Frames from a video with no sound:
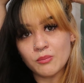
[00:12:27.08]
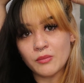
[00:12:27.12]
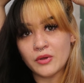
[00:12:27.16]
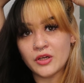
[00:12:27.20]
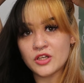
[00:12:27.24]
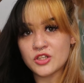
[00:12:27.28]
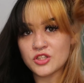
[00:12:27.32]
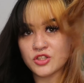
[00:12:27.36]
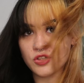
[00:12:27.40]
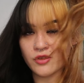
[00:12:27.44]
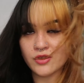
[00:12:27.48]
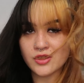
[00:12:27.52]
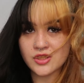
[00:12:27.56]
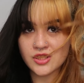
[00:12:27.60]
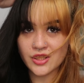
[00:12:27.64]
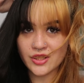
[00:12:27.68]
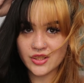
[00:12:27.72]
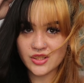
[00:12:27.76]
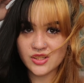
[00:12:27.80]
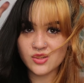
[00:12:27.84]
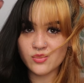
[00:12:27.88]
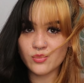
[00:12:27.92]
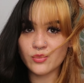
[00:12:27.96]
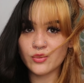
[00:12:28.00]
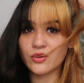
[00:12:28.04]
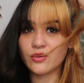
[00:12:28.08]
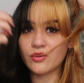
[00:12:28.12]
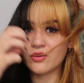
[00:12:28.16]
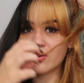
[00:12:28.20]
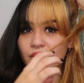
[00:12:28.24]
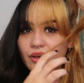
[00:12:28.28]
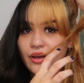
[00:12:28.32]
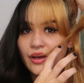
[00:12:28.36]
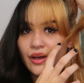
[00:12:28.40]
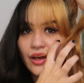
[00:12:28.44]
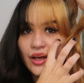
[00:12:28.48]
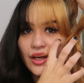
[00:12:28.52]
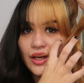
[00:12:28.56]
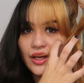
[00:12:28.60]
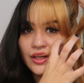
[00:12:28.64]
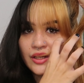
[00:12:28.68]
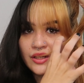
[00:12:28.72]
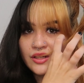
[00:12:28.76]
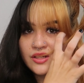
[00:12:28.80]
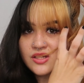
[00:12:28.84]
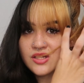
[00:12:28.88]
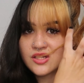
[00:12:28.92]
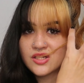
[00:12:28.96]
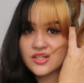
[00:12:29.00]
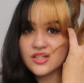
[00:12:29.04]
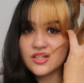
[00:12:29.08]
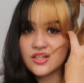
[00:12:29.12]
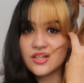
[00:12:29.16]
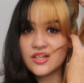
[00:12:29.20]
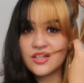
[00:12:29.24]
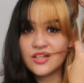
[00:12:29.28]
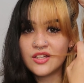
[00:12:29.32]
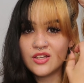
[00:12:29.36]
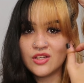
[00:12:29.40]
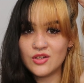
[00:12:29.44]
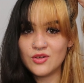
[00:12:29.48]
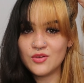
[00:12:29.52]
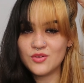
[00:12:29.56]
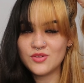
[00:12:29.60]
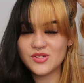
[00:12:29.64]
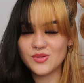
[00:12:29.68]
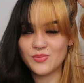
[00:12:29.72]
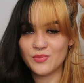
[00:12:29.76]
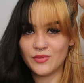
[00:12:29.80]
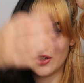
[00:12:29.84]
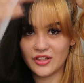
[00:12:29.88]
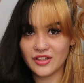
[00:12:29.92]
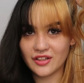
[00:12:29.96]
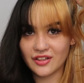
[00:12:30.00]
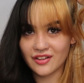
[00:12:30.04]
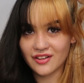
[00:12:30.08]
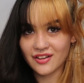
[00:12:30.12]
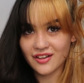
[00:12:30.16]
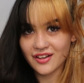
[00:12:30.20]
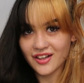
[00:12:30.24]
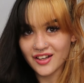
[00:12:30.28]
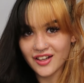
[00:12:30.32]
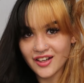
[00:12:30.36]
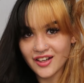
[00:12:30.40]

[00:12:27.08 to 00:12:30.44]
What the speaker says: and make sure it's all smooth. Excuse me.